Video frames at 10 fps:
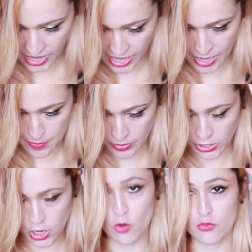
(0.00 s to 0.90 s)
I'm
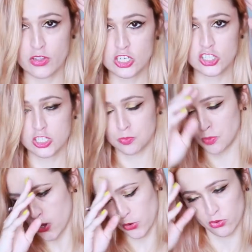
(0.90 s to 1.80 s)
gonna go finish this
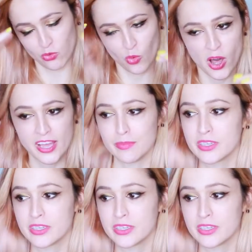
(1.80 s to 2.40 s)
bottle of wine